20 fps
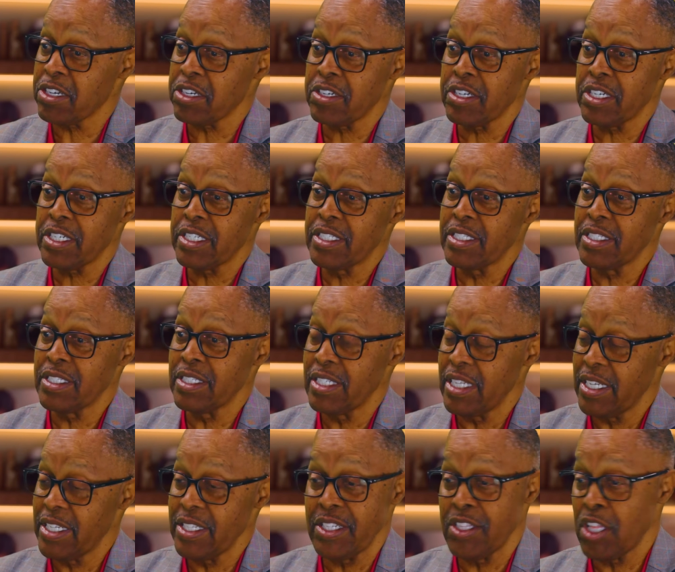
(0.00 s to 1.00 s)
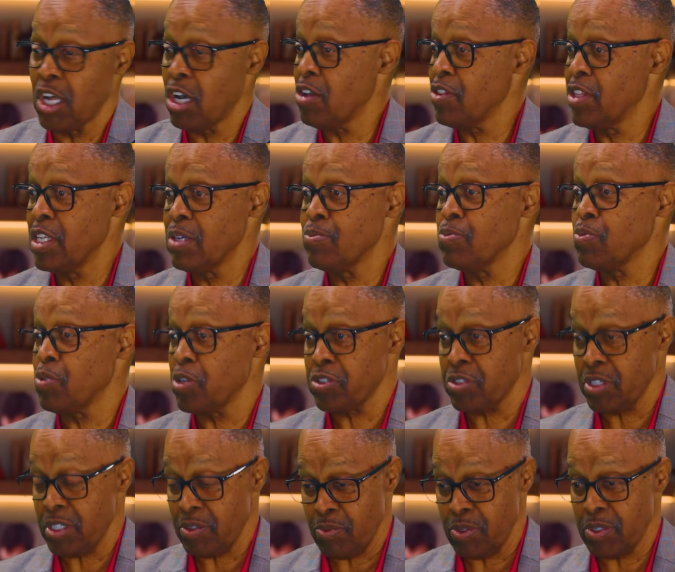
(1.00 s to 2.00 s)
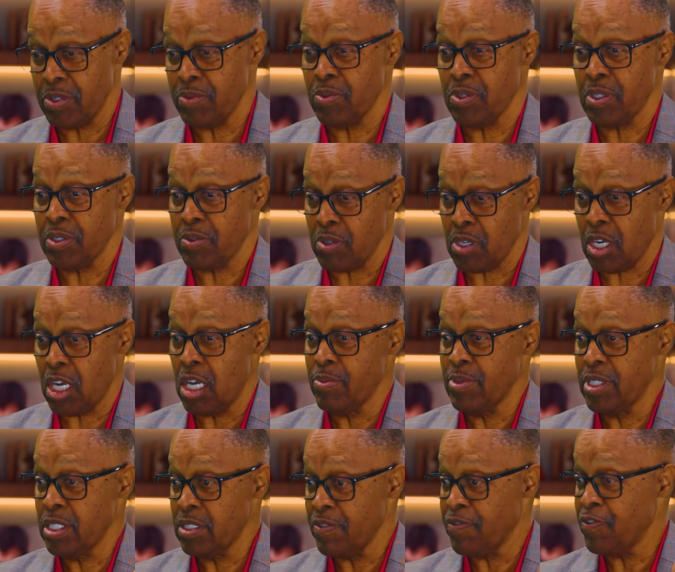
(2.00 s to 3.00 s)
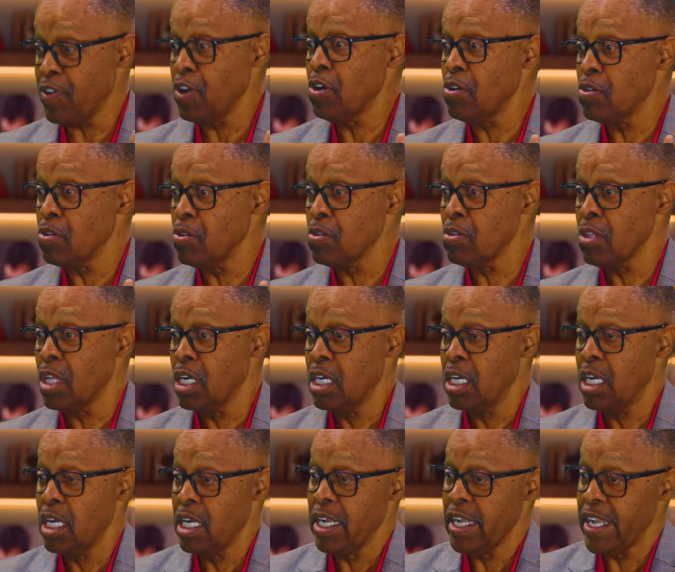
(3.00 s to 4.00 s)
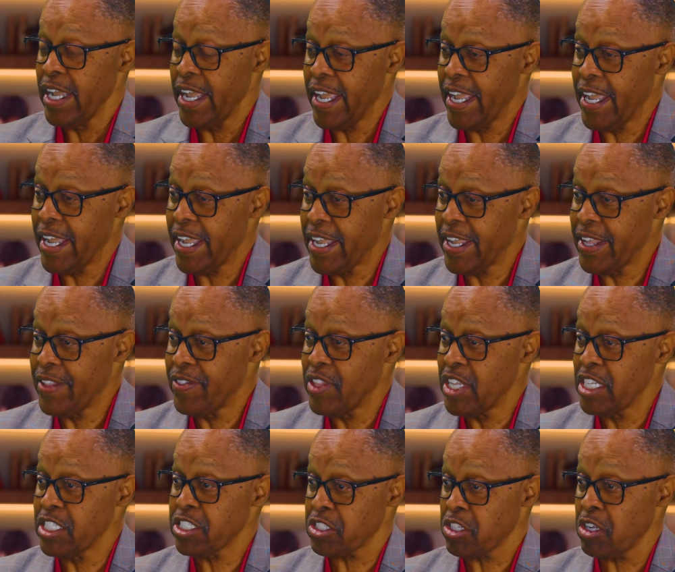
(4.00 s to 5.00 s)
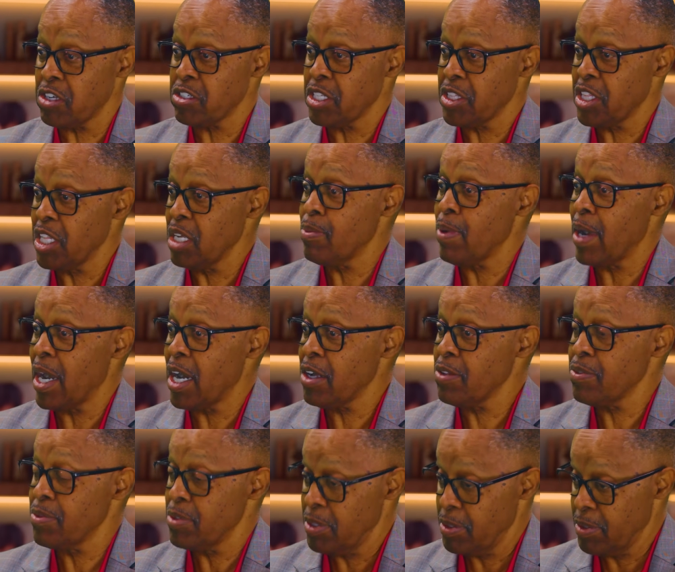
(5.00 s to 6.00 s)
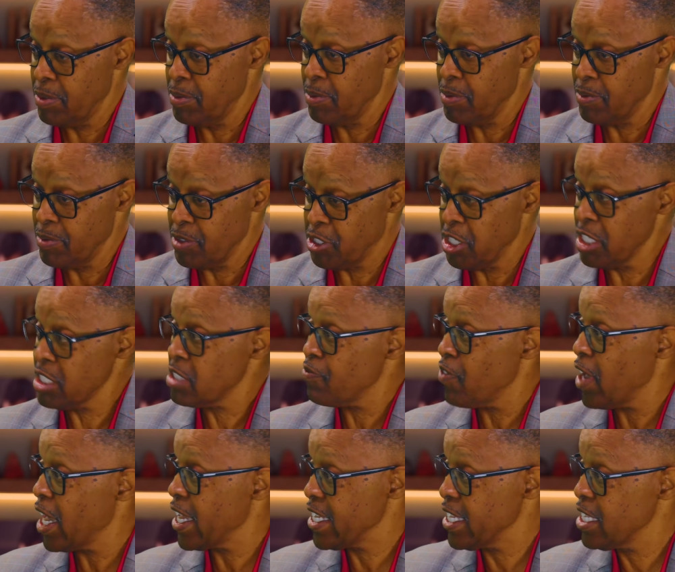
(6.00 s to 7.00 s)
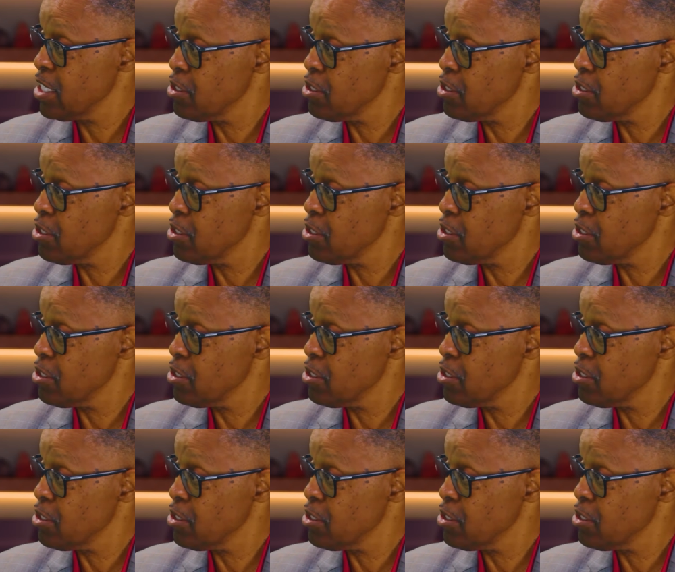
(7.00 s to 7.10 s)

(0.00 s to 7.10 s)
and all of them were coming to fold, and they started them out just fighting